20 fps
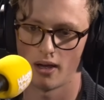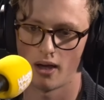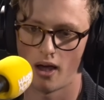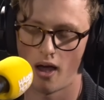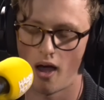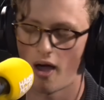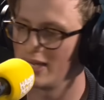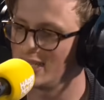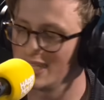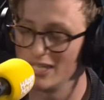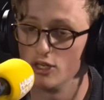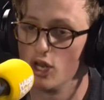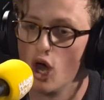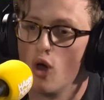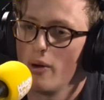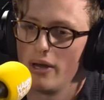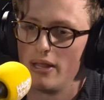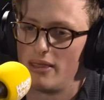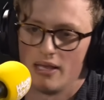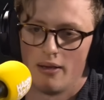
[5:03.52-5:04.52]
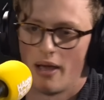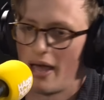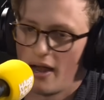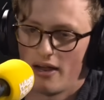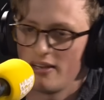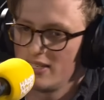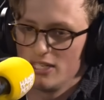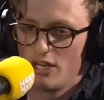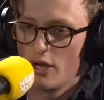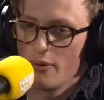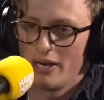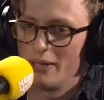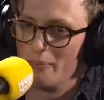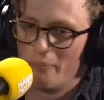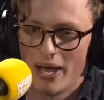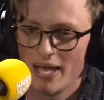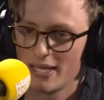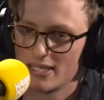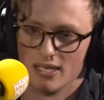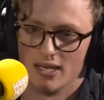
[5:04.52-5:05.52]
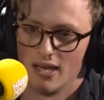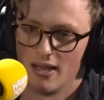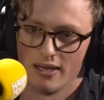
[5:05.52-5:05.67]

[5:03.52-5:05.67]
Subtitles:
I didn't know anything, and I didn't know any better.